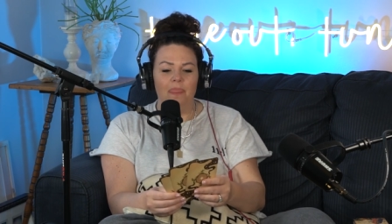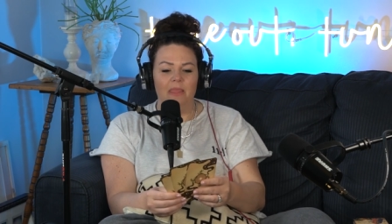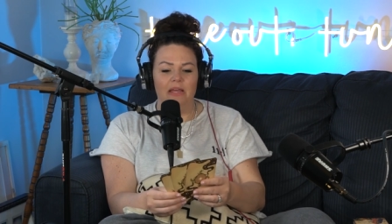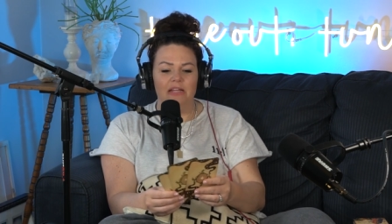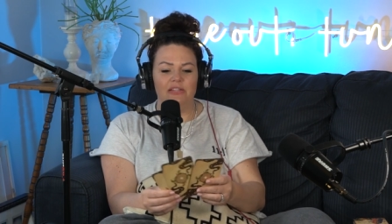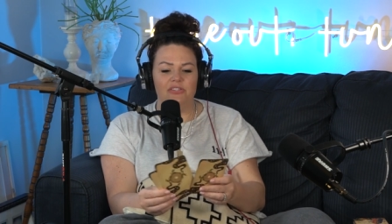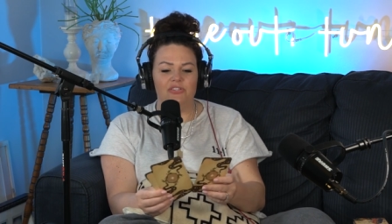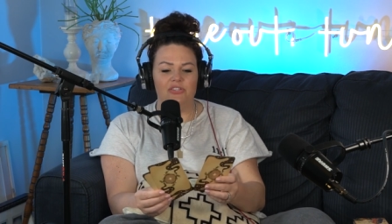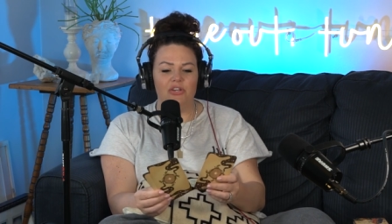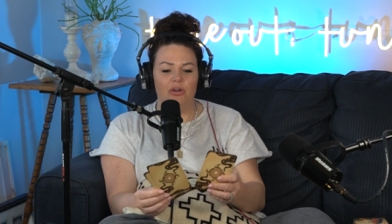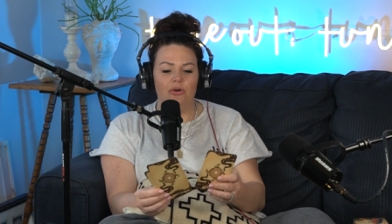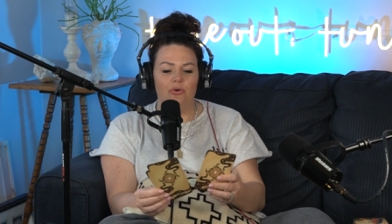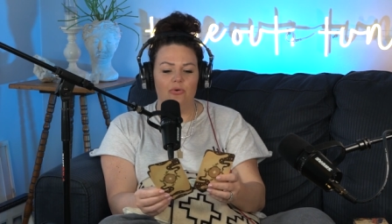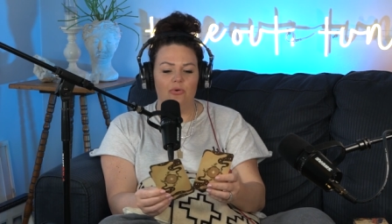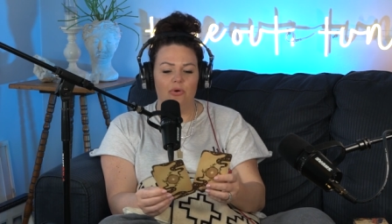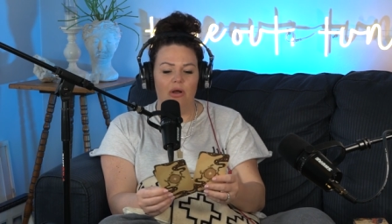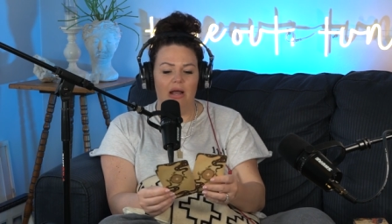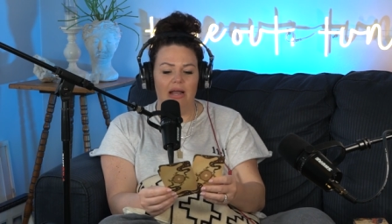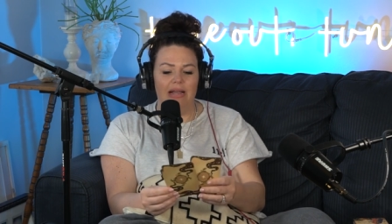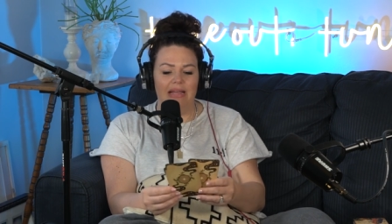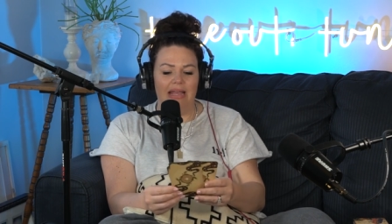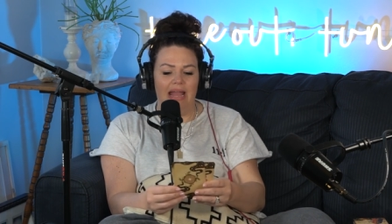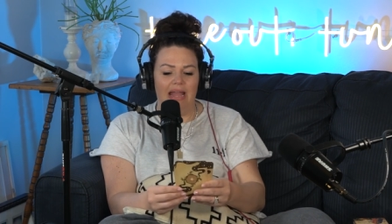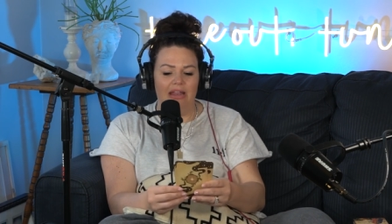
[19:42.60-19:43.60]
And so,
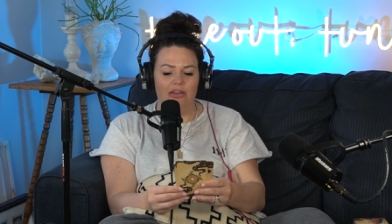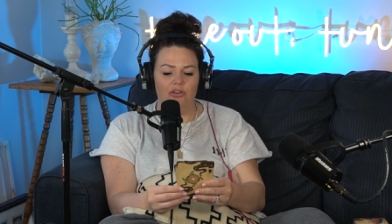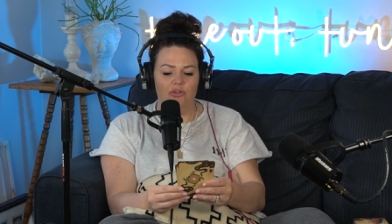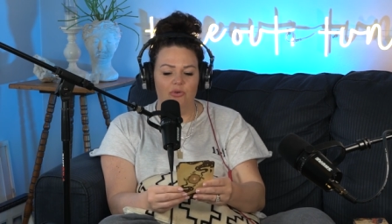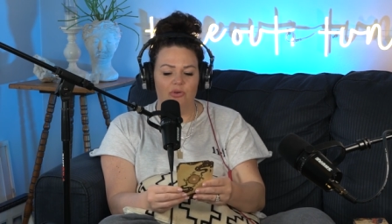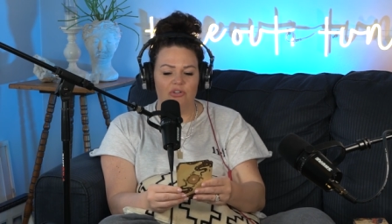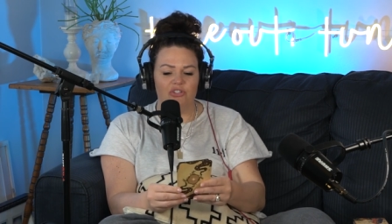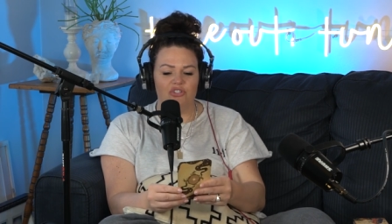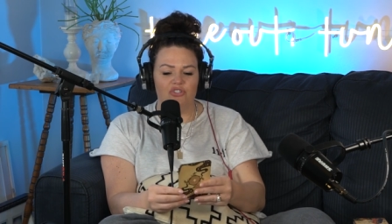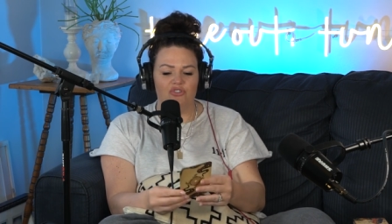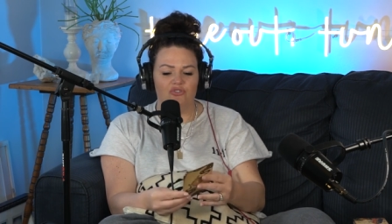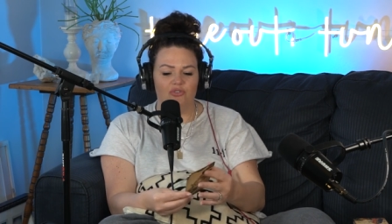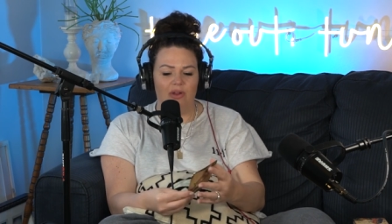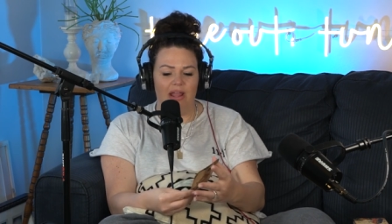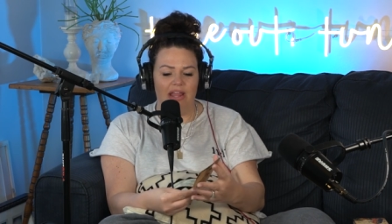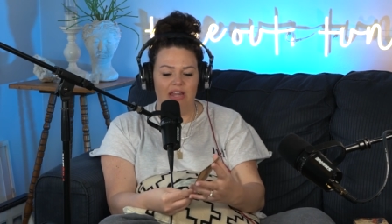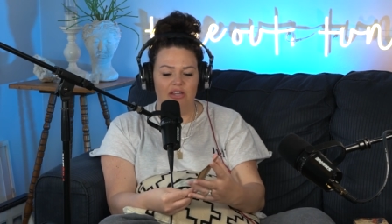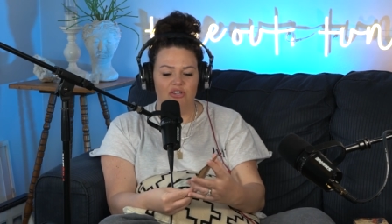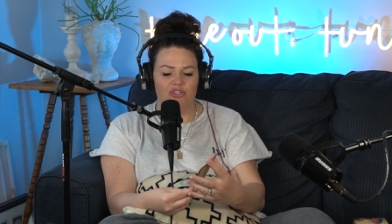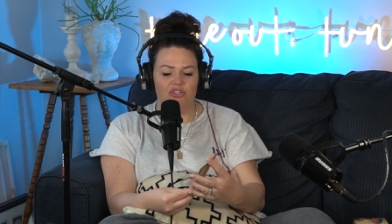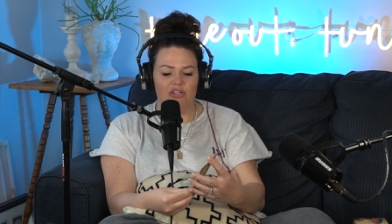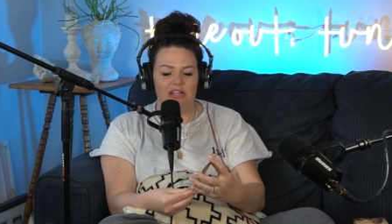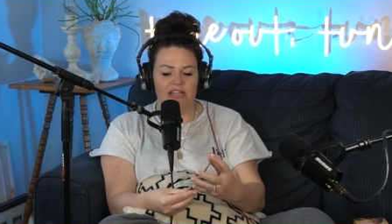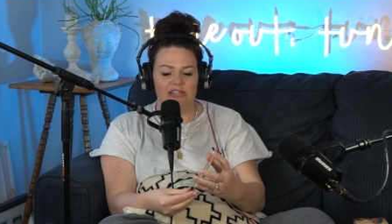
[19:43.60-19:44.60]
again, your
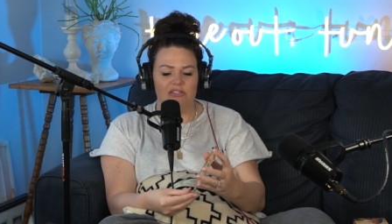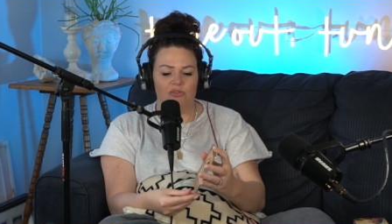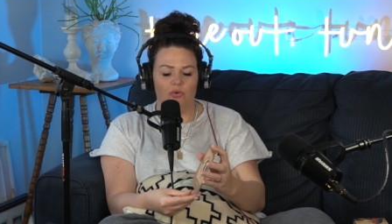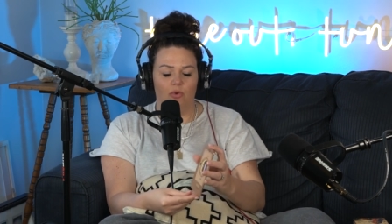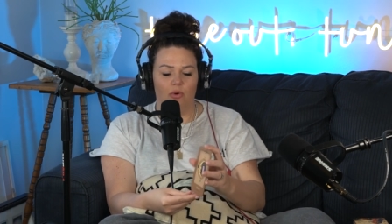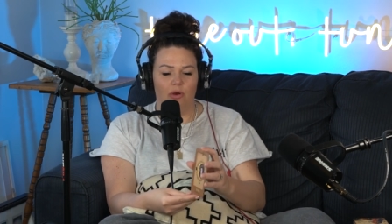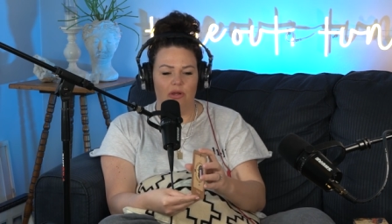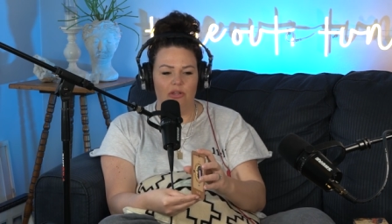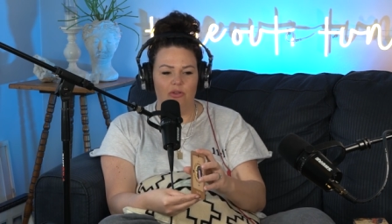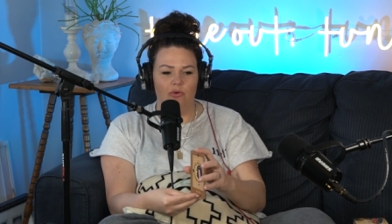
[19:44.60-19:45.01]
strangeness or